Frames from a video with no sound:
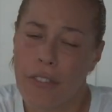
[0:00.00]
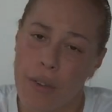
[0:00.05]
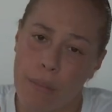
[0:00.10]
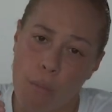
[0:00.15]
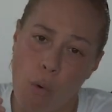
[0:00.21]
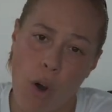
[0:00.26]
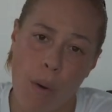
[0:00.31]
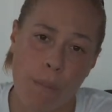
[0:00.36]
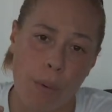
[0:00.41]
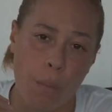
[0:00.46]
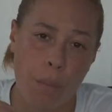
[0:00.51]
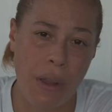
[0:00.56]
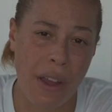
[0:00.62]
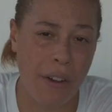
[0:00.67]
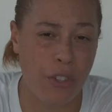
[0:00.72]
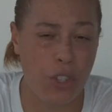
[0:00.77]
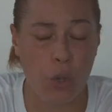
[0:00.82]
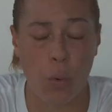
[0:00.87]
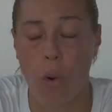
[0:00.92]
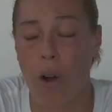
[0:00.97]
The more
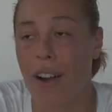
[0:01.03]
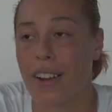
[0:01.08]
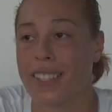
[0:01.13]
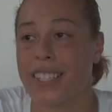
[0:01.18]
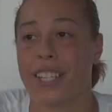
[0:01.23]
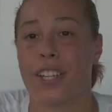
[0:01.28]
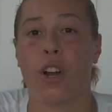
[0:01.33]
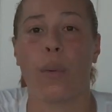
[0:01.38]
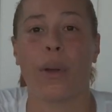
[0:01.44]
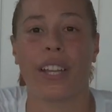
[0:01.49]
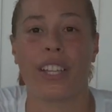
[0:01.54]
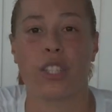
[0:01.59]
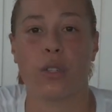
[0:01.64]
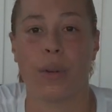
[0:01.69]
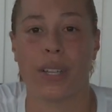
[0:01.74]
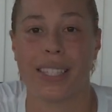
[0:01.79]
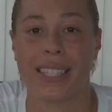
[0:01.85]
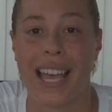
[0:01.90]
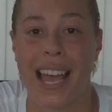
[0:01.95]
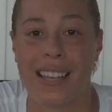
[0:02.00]
prepared you are, it's like going
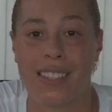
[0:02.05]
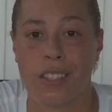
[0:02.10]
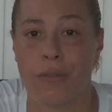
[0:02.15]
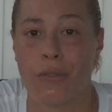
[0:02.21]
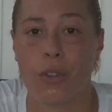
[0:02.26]
into a test.